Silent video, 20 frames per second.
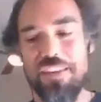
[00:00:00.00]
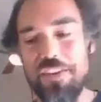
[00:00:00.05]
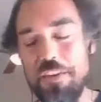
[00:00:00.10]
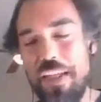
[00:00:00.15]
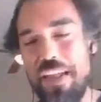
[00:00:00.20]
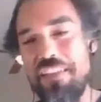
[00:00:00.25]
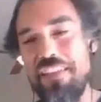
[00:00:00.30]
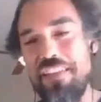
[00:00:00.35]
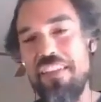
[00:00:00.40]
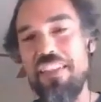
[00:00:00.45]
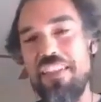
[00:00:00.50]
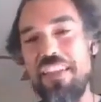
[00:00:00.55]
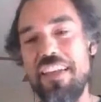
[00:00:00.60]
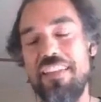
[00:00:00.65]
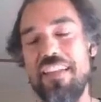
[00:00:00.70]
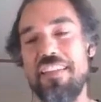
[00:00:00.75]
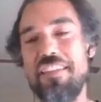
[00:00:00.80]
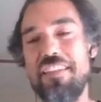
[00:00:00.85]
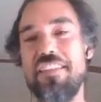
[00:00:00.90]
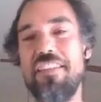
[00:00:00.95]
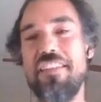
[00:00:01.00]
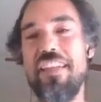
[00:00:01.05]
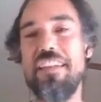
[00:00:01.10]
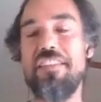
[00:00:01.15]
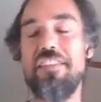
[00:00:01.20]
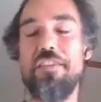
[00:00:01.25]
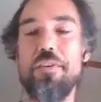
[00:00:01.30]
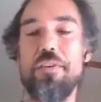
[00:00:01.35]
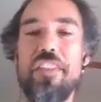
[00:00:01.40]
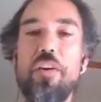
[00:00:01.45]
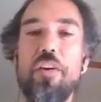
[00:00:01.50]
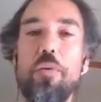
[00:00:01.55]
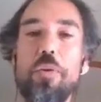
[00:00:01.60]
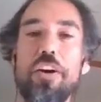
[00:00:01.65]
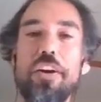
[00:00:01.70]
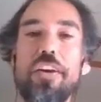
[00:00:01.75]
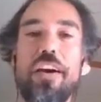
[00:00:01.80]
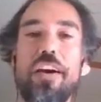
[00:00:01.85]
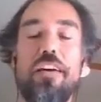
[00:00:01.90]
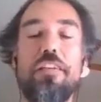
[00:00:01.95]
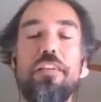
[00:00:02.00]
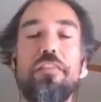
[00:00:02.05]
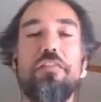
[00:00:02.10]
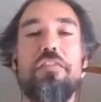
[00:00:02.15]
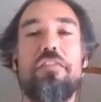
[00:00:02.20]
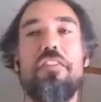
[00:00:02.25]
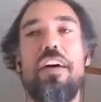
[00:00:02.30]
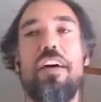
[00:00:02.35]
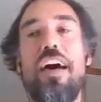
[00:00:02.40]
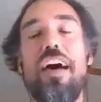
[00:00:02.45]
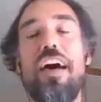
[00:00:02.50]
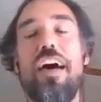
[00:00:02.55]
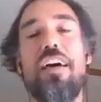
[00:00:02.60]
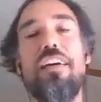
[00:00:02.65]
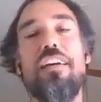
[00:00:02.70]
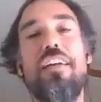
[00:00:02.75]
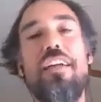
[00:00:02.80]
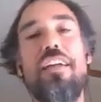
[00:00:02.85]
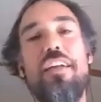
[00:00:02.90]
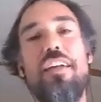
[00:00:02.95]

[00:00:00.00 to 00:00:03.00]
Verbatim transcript: So that's the thing that's that's doing the work of uh,